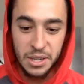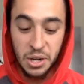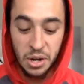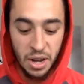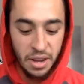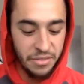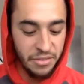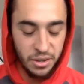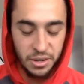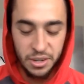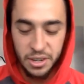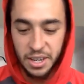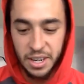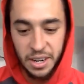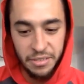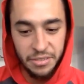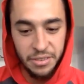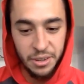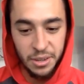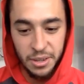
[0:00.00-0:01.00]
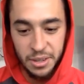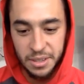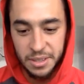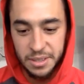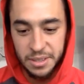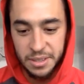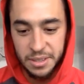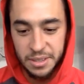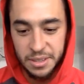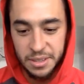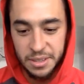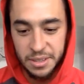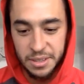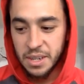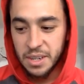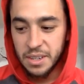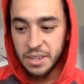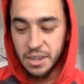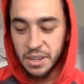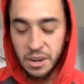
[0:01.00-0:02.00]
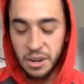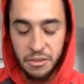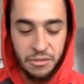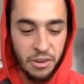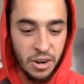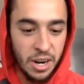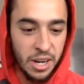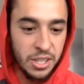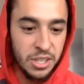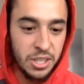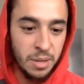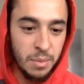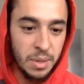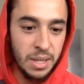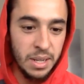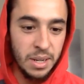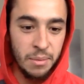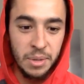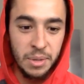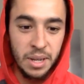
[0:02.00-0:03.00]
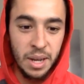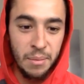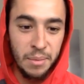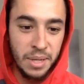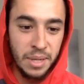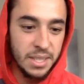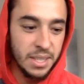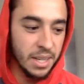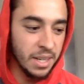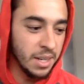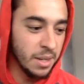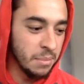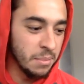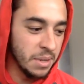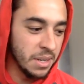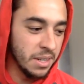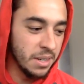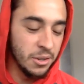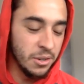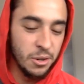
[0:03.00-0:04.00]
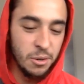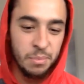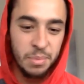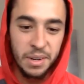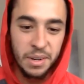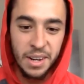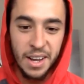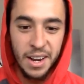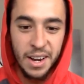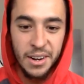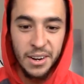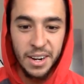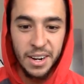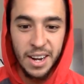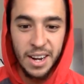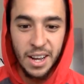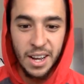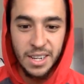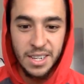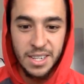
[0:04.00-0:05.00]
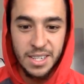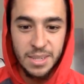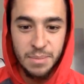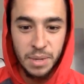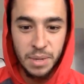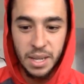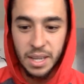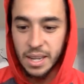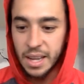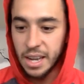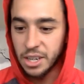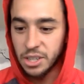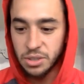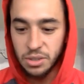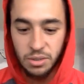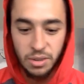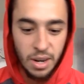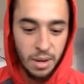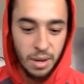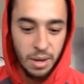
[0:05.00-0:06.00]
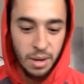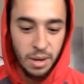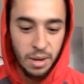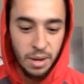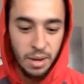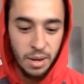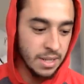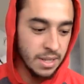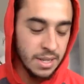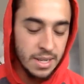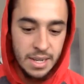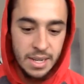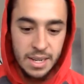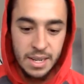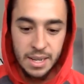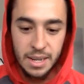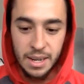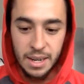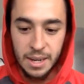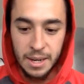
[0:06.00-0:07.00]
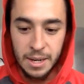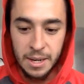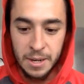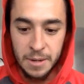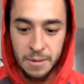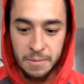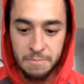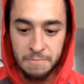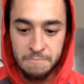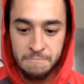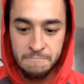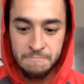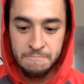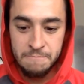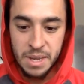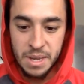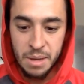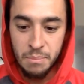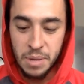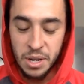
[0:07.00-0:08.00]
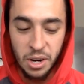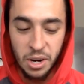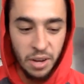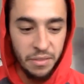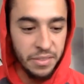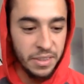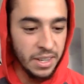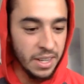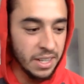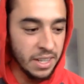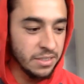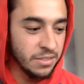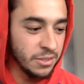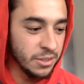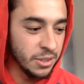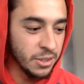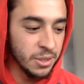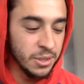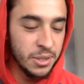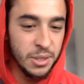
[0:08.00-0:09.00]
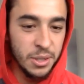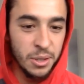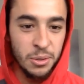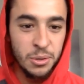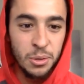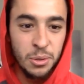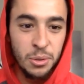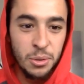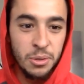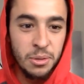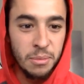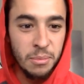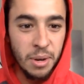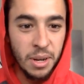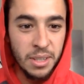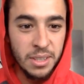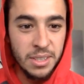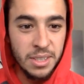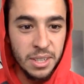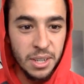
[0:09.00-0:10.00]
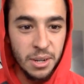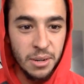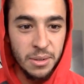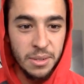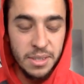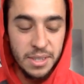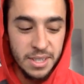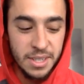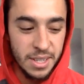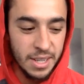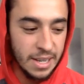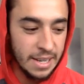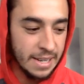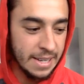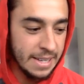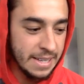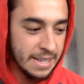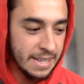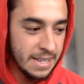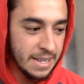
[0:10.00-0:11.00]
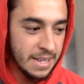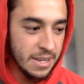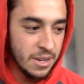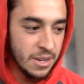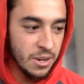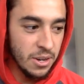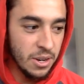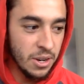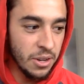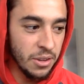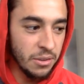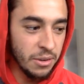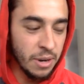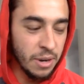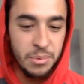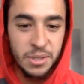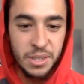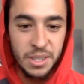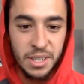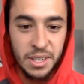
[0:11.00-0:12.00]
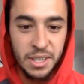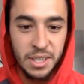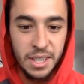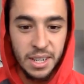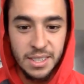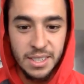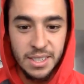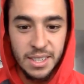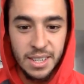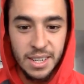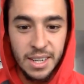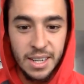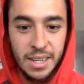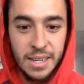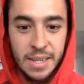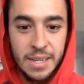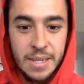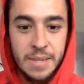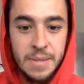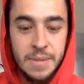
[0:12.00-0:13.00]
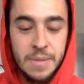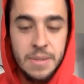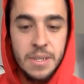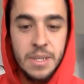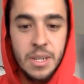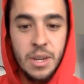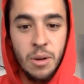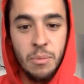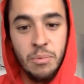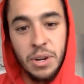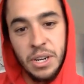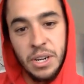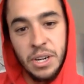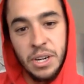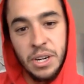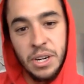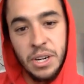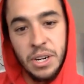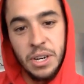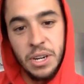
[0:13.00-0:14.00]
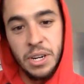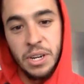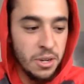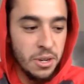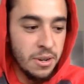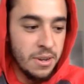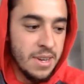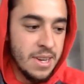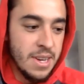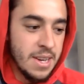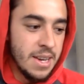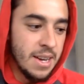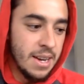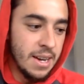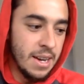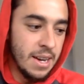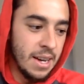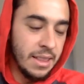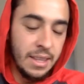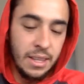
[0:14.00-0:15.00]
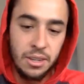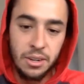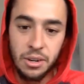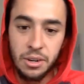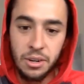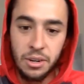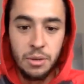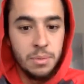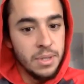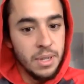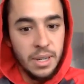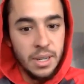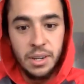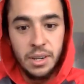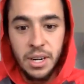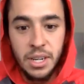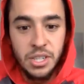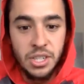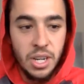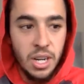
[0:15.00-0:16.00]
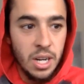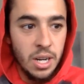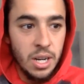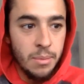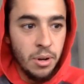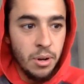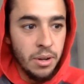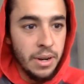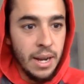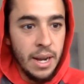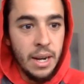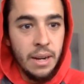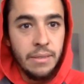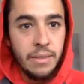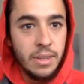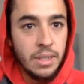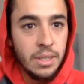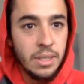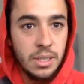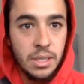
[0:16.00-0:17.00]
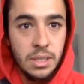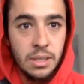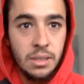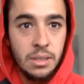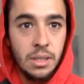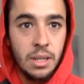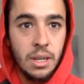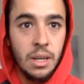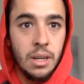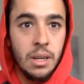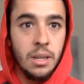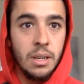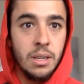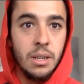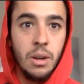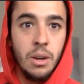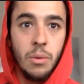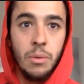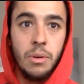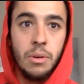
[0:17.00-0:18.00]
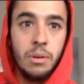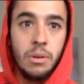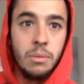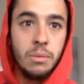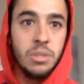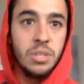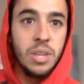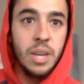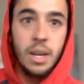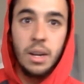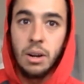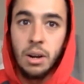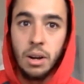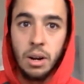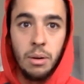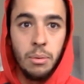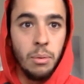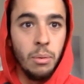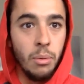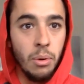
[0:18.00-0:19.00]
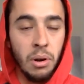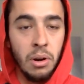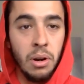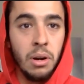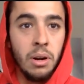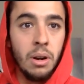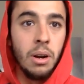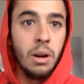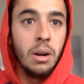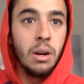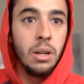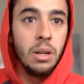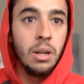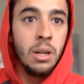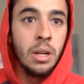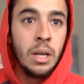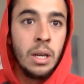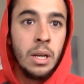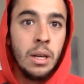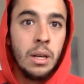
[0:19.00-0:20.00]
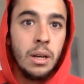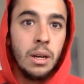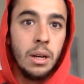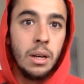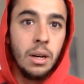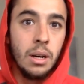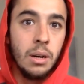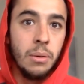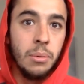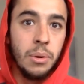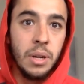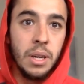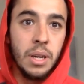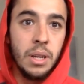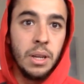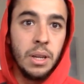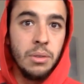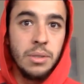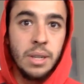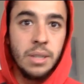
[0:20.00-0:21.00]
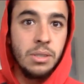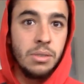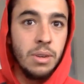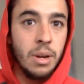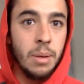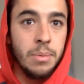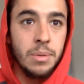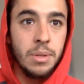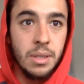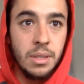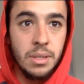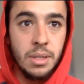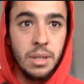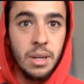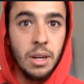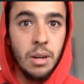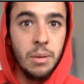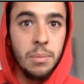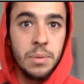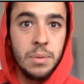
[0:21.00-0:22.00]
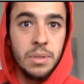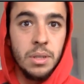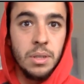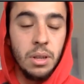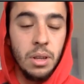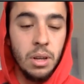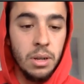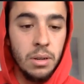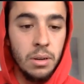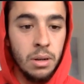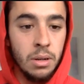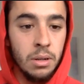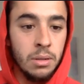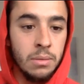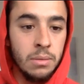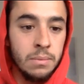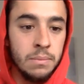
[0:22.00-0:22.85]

You know, I feel good. I feel, you know, fresh. I mean, I'm excited to be in a group of nine right now because I'm getting extra reps in. And being off the ice for, you know, 2-3 months, you know, it's all the reps you can get is, you know, pretty crucial. So I think our group's done a great job, all nine of us. And, you know, we're skating hard. We're working hard. And we're getting those extra reps, and it's going to help us in the long run.